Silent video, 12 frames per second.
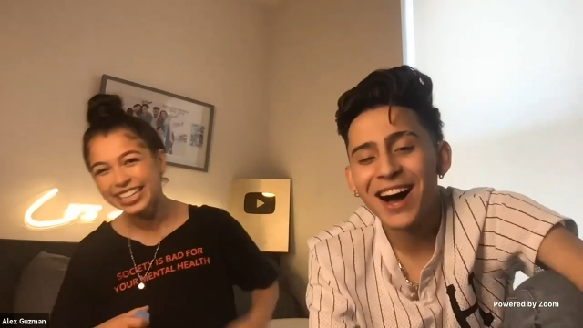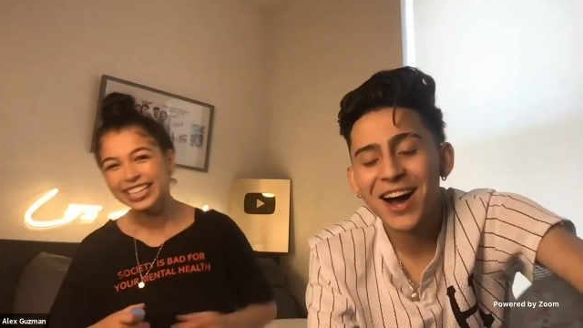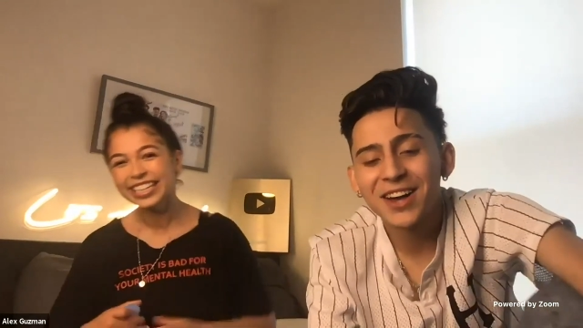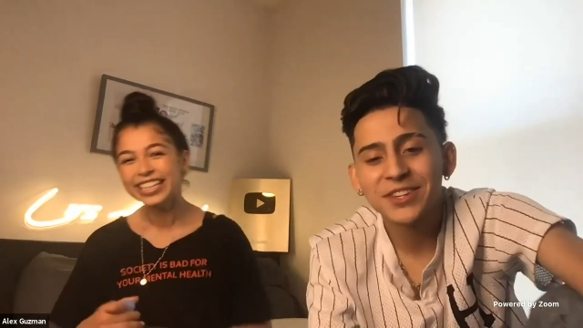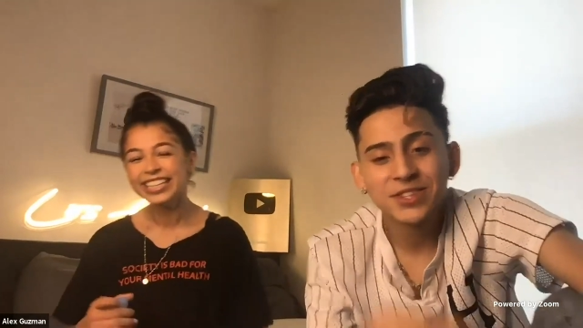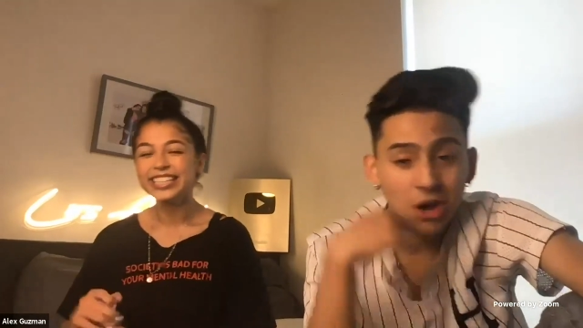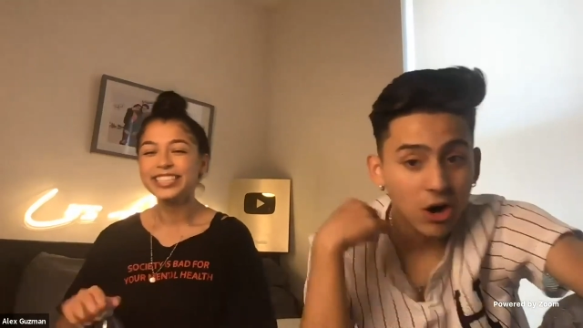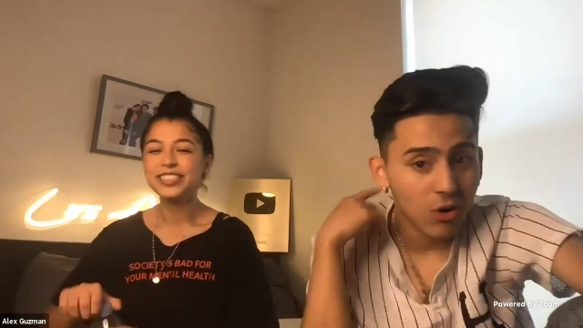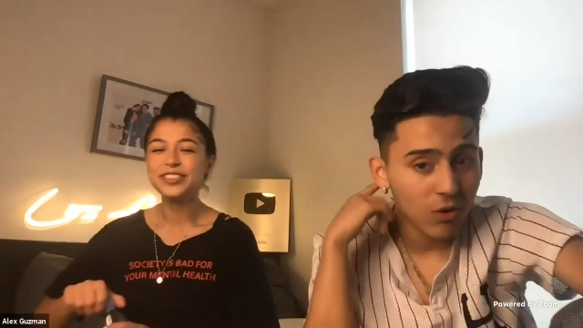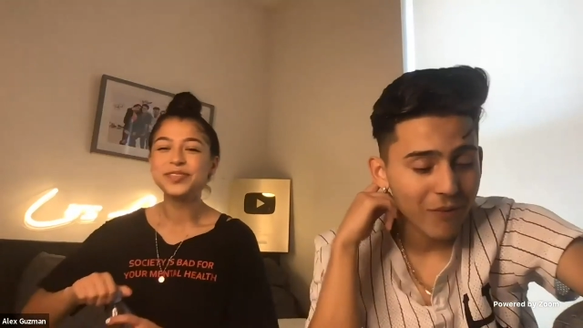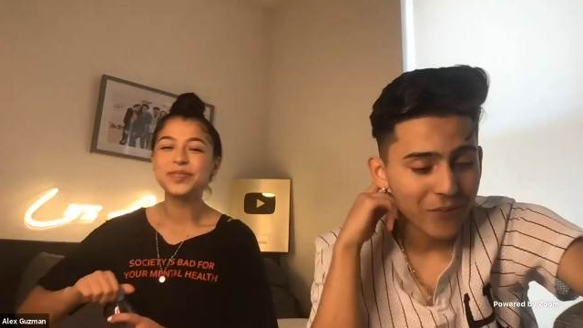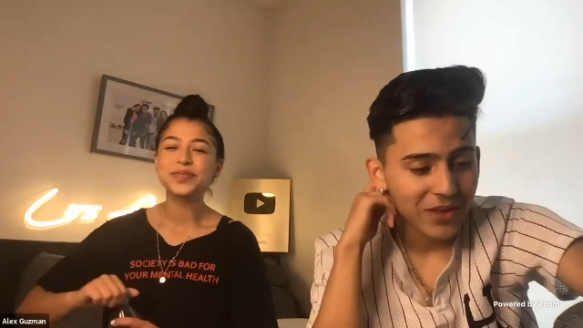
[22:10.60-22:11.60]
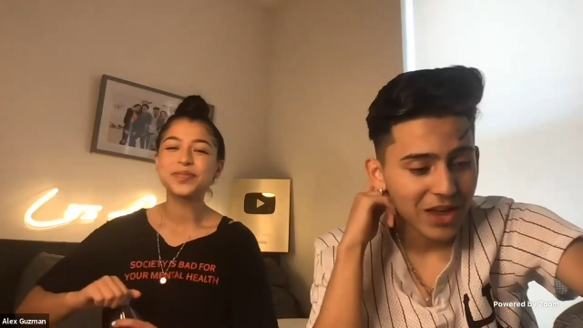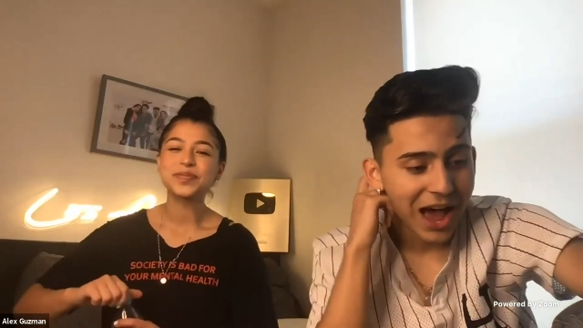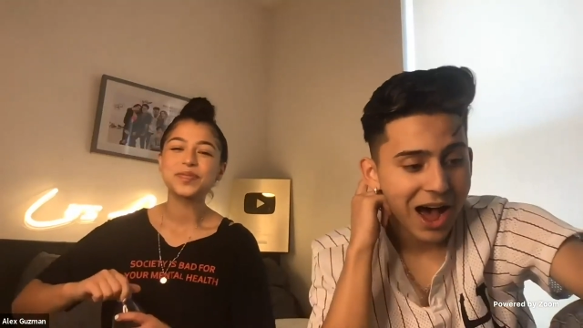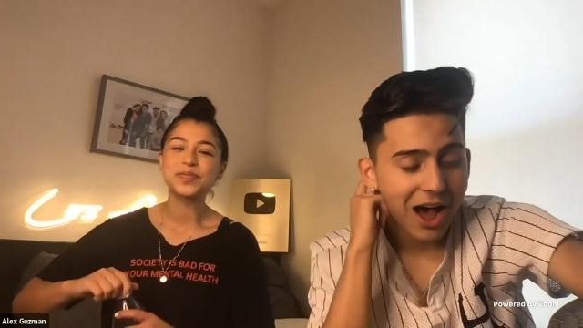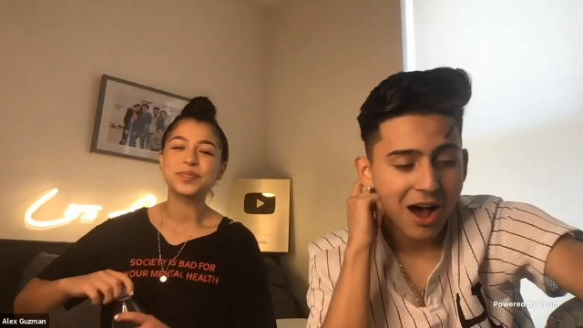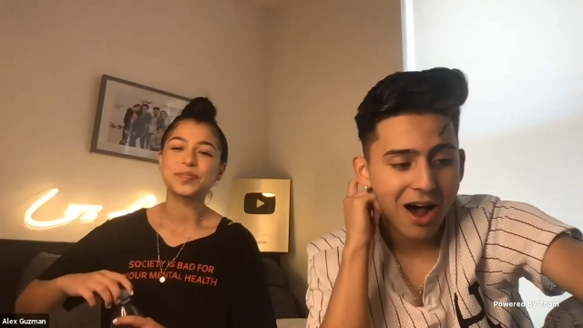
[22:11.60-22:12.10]
Speaker 1: on. uh, so
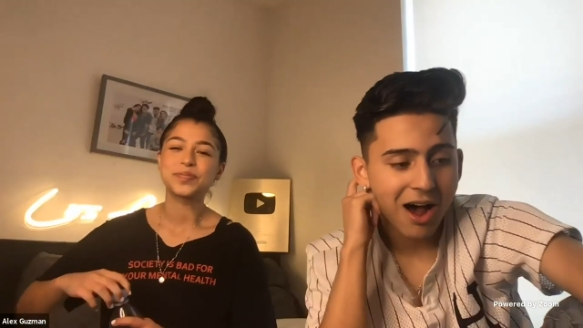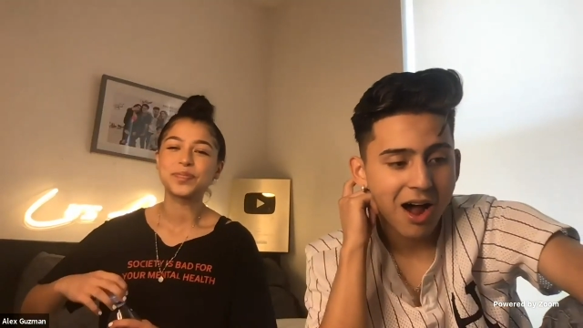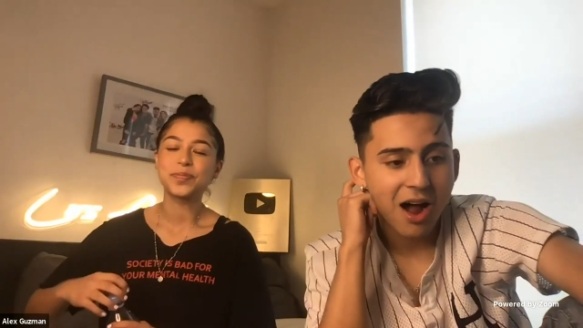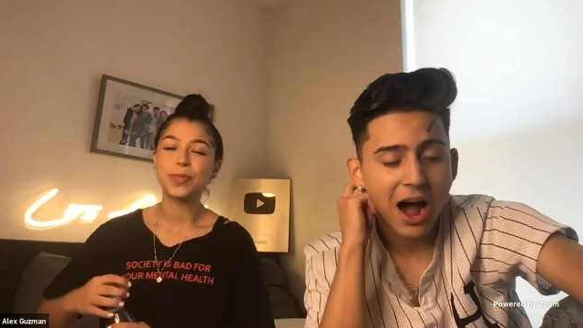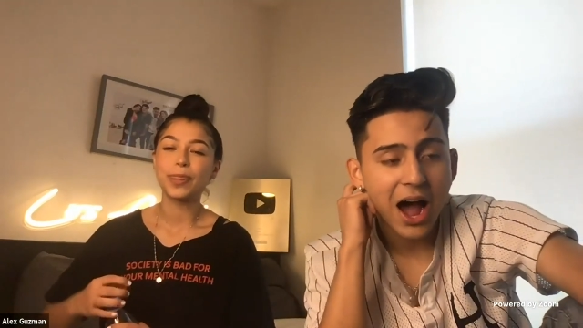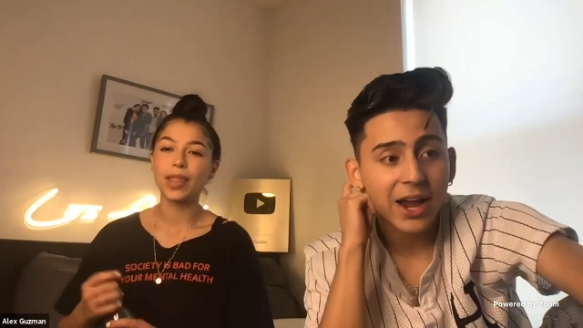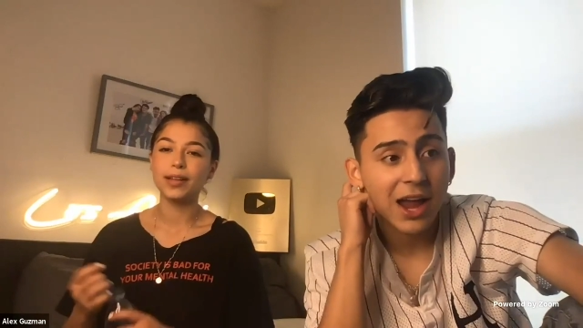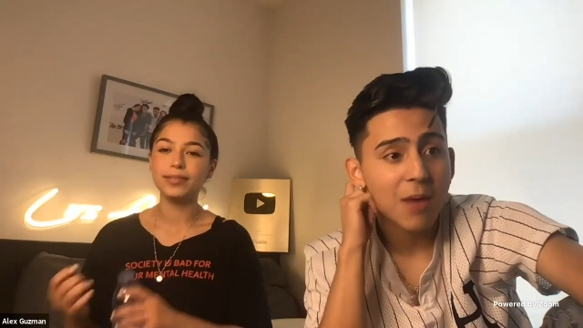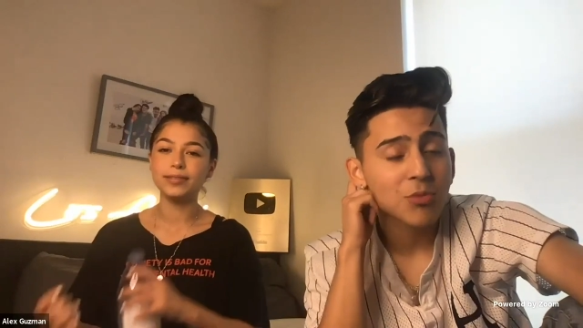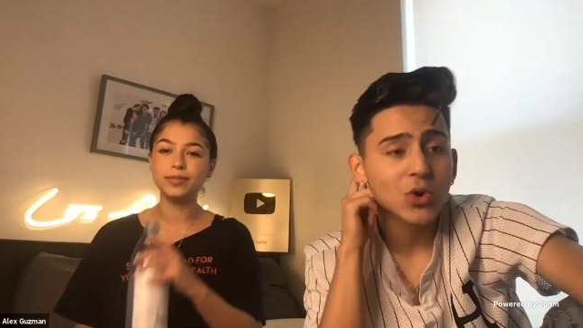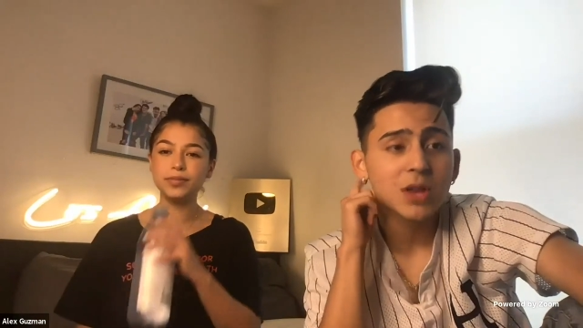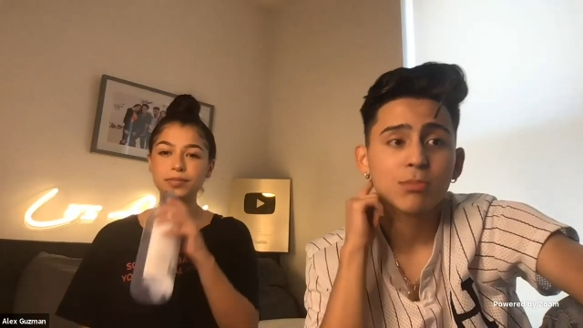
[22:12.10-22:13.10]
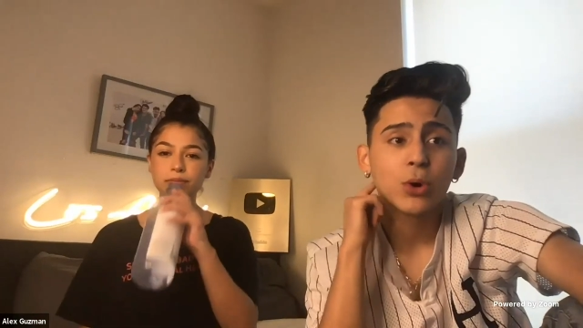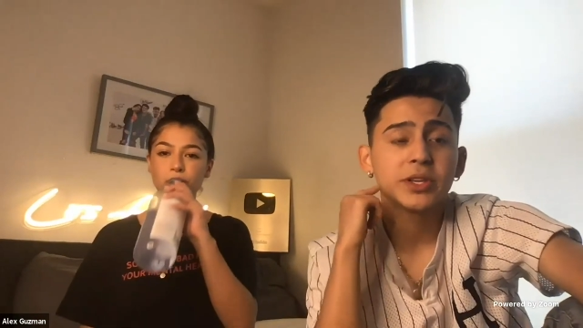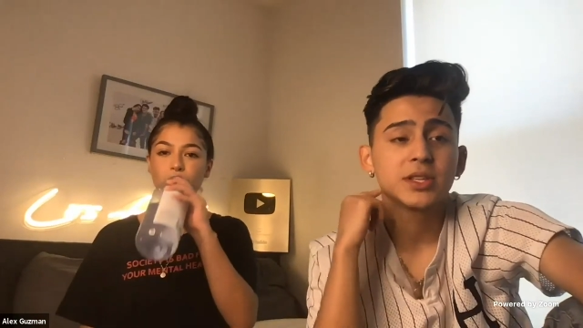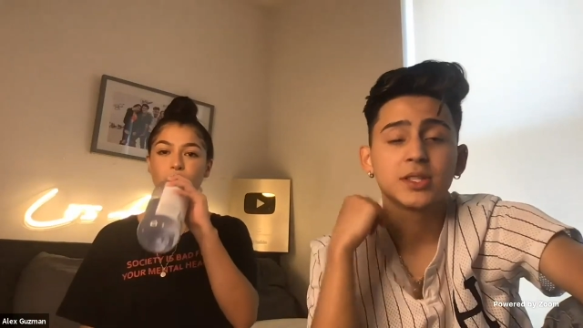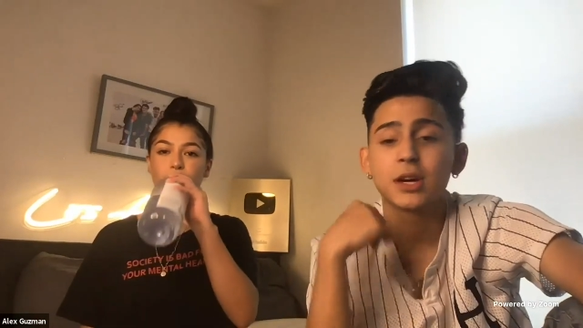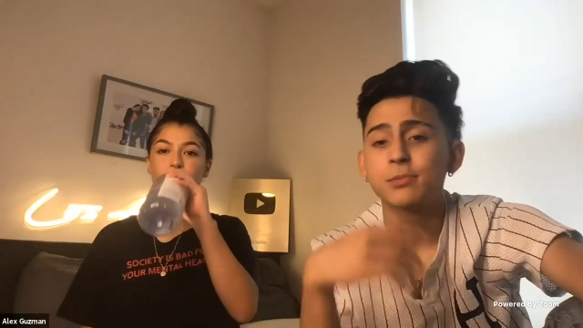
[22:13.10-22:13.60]
uh, I am doing Boys of
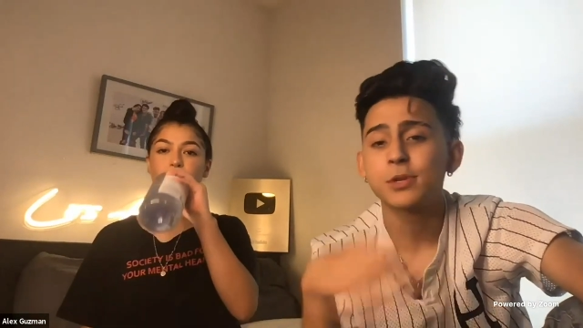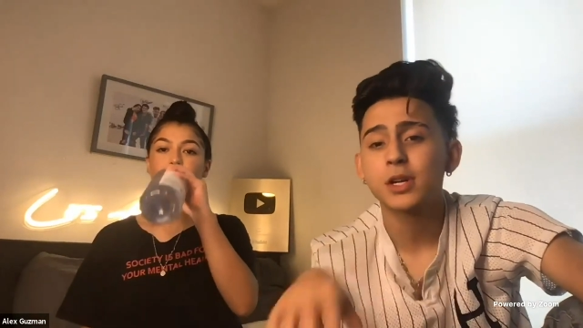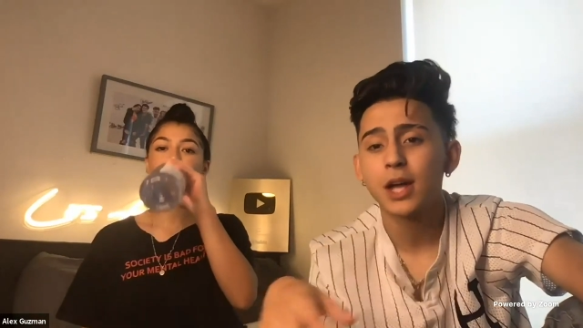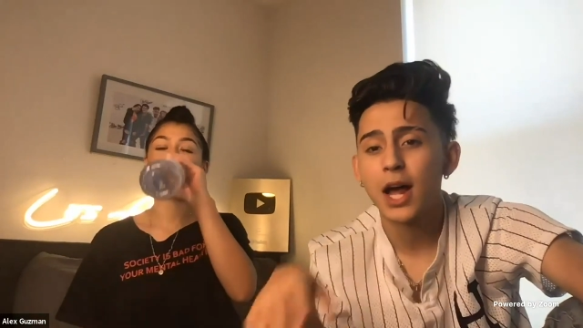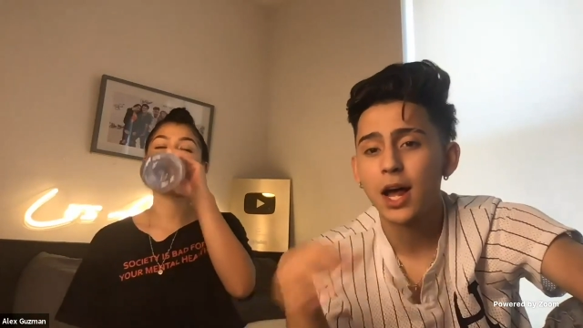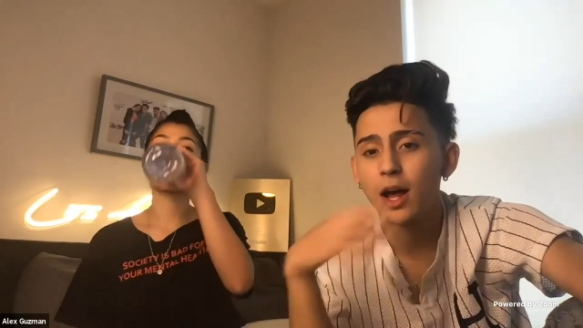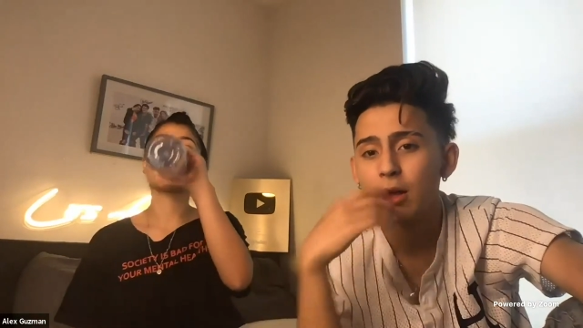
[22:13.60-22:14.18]
Summer uh,